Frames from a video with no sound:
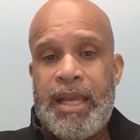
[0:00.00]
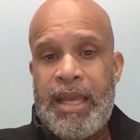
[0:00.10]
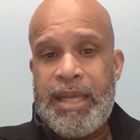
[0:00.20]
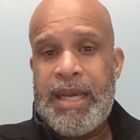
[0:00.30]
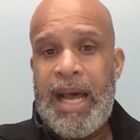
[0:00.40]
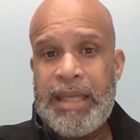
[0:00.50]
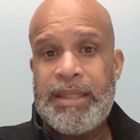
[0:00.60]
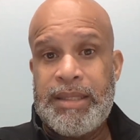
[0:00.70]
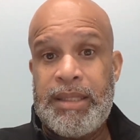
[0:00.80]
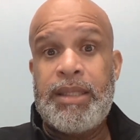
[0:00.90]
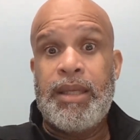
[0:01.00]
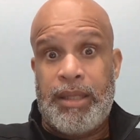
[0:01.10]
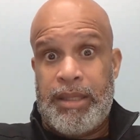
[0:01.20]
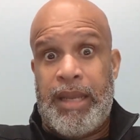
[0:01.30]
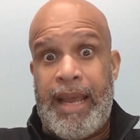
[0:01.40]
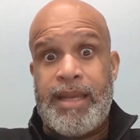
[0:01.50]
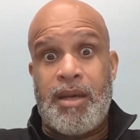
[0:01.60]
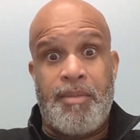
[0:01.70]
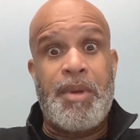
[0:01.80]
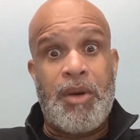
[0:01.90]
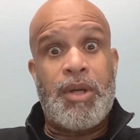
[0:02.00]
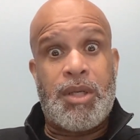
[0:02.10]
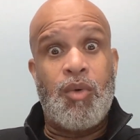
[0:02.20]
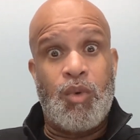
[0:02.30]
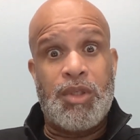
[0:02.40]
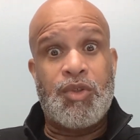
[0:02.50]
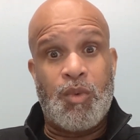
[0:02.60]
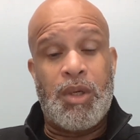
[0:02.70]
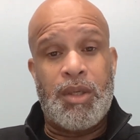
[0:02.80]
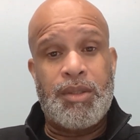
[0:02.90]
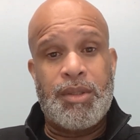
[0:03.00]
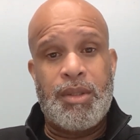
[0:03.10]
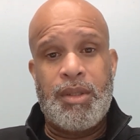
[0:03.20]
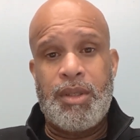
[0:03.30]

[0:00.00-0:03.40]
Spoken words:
A colony, like America once was